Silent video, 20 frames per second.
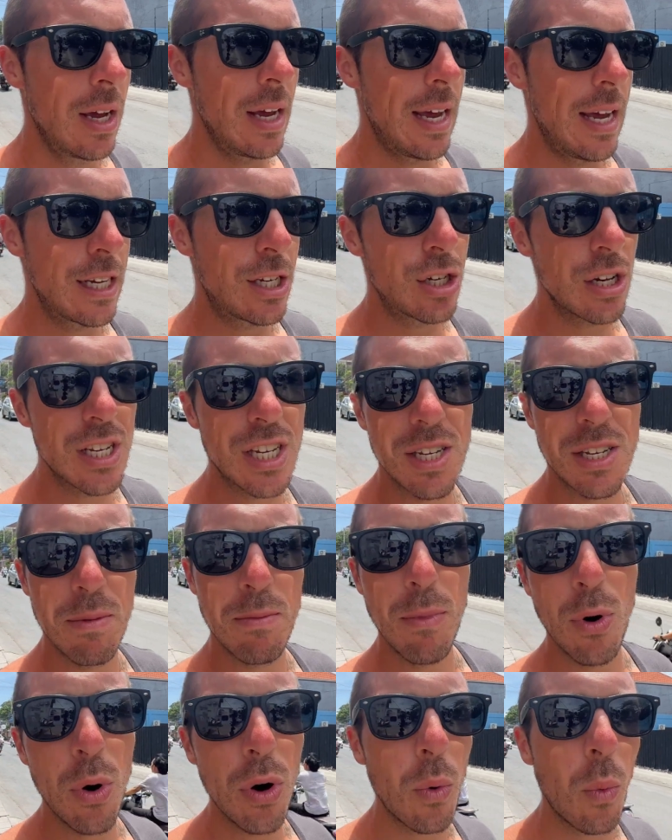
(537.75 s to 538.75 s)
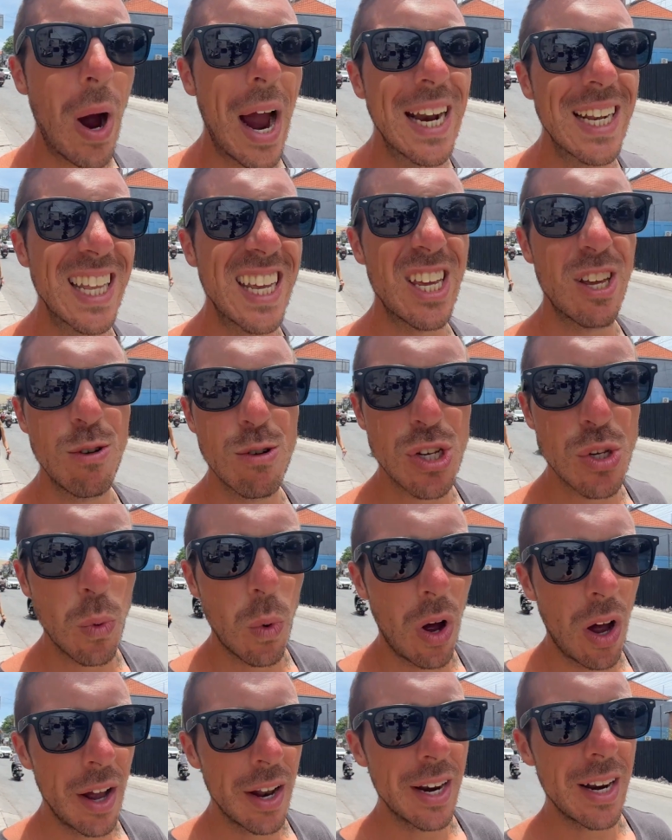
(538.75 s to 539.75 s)
It's just the more widely used
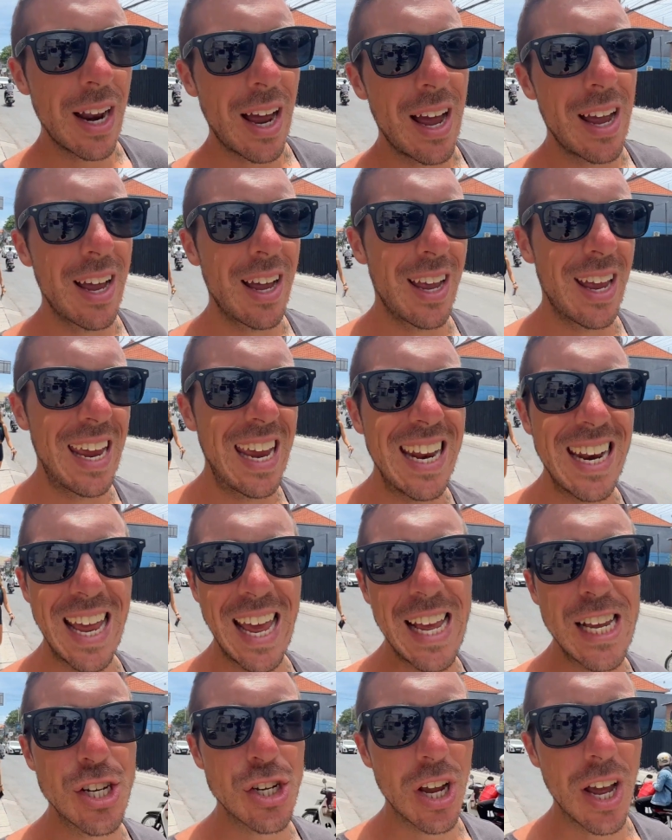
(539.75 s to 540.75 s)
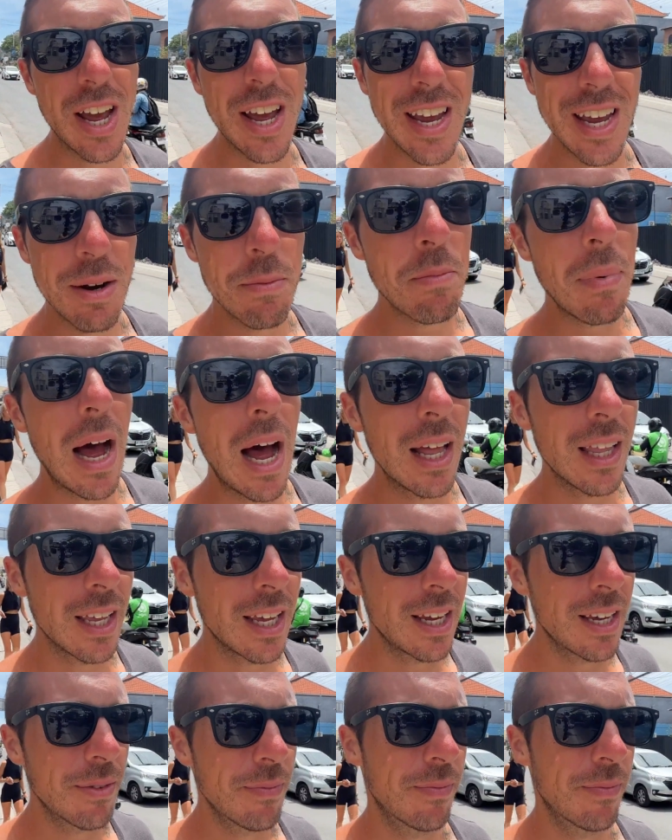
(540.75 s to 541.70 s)
one in Asia, in Bali.